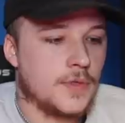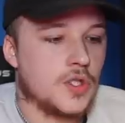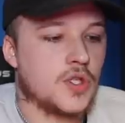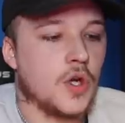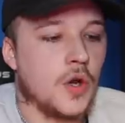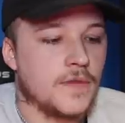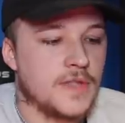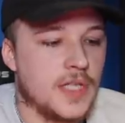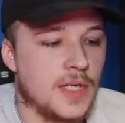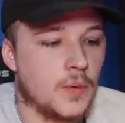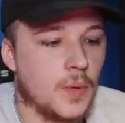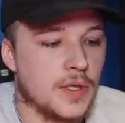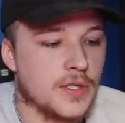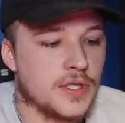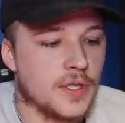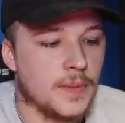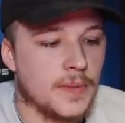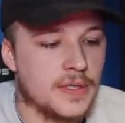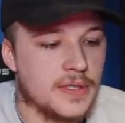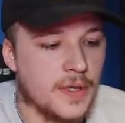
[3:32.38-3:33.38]
So obviously when
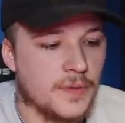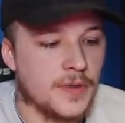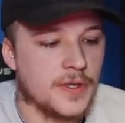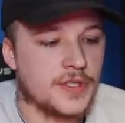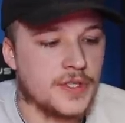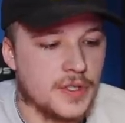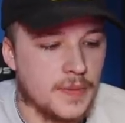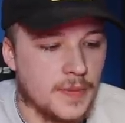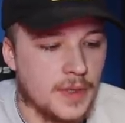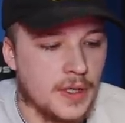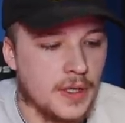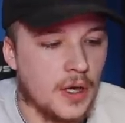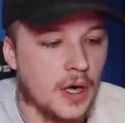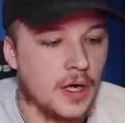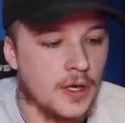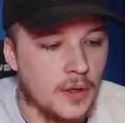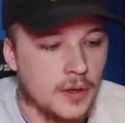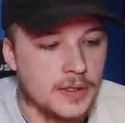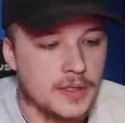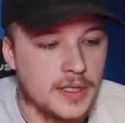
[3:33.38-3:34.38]
somebody said this to me, I
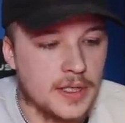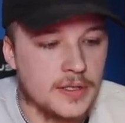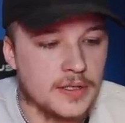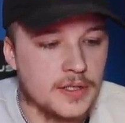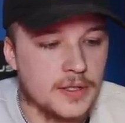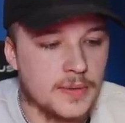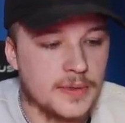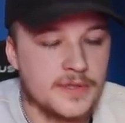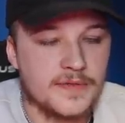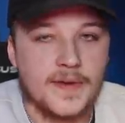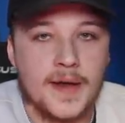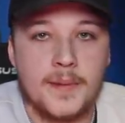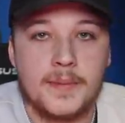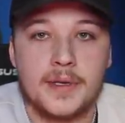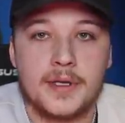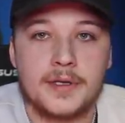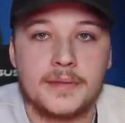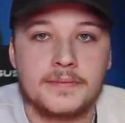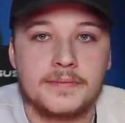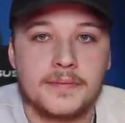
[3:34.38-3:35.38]
looked into his
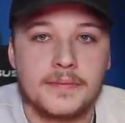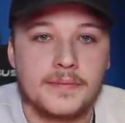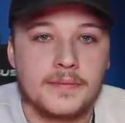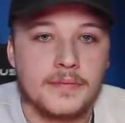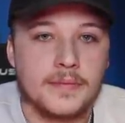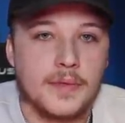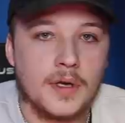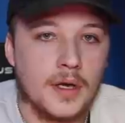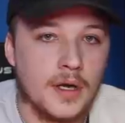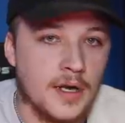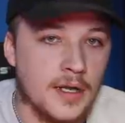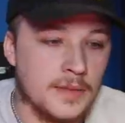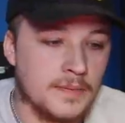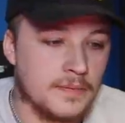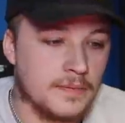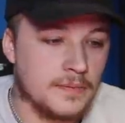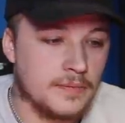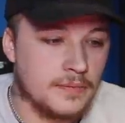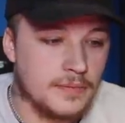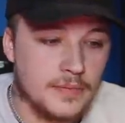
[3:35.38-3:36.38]
family. I
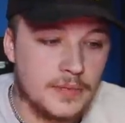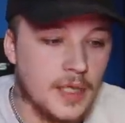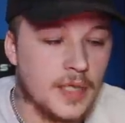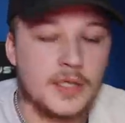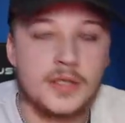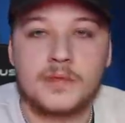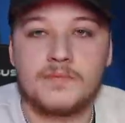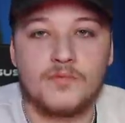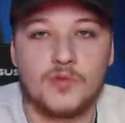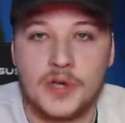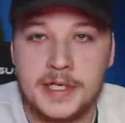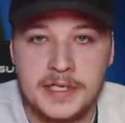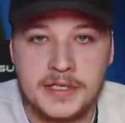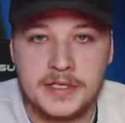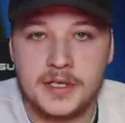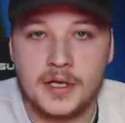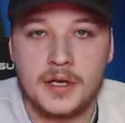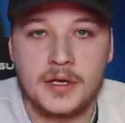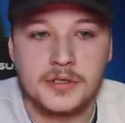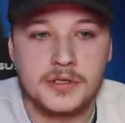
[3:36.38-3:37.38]
did
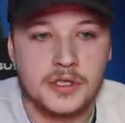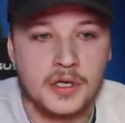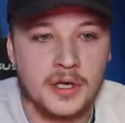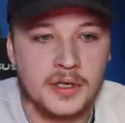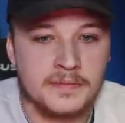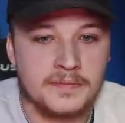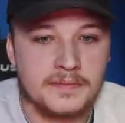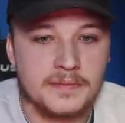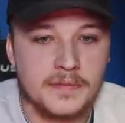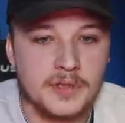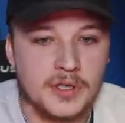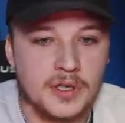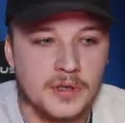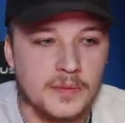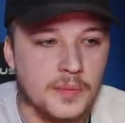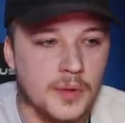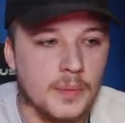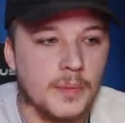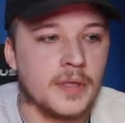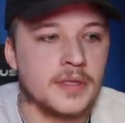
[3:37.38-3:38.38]
research. I, you know,
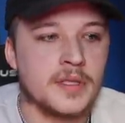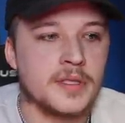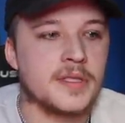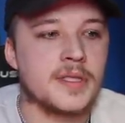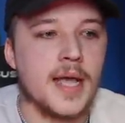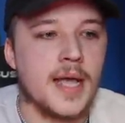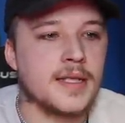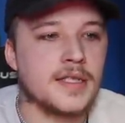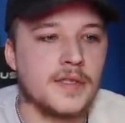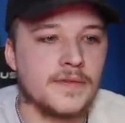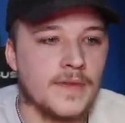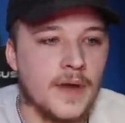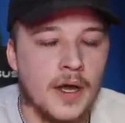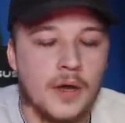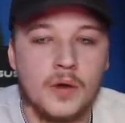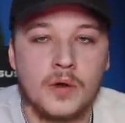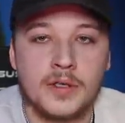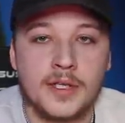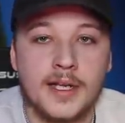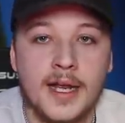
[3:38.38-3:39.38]
put my detective hat
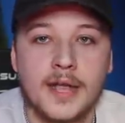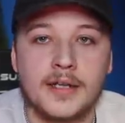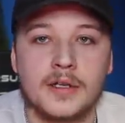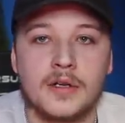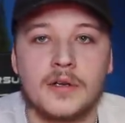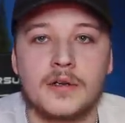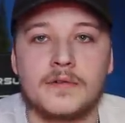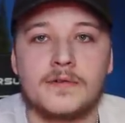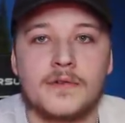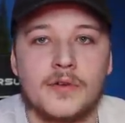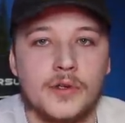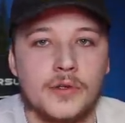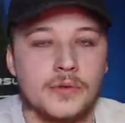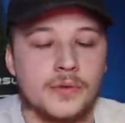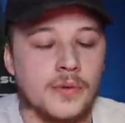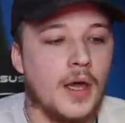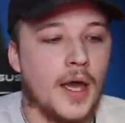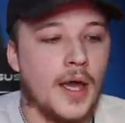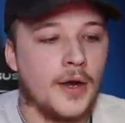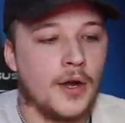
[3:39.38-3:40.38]
on and had a look through.
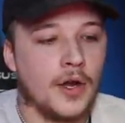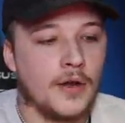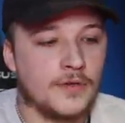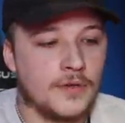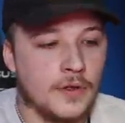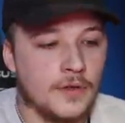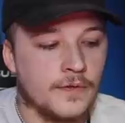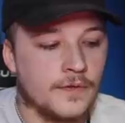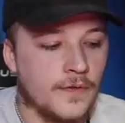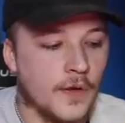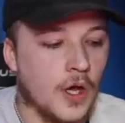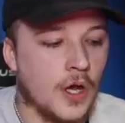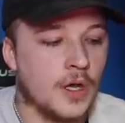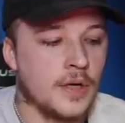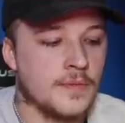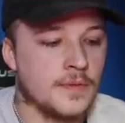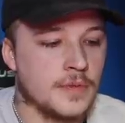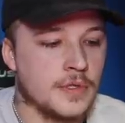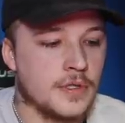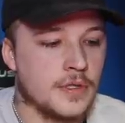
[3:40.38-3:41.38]
And I've
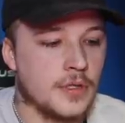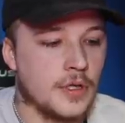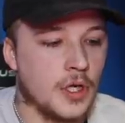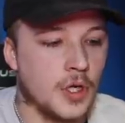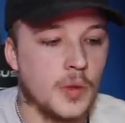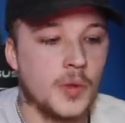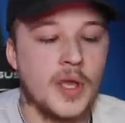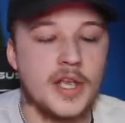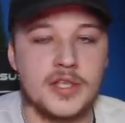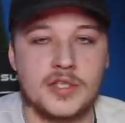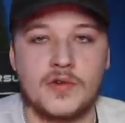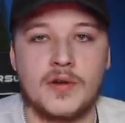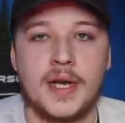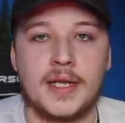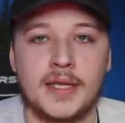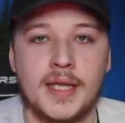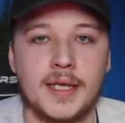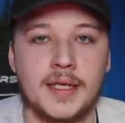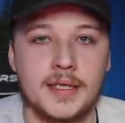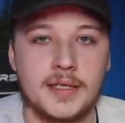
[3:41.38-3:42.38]
confirmed who his
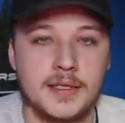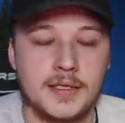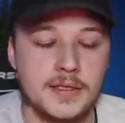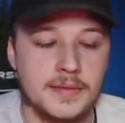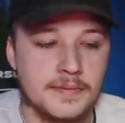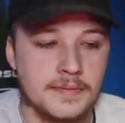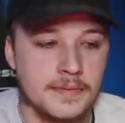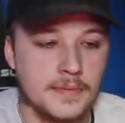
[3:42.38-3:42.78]
granddad is.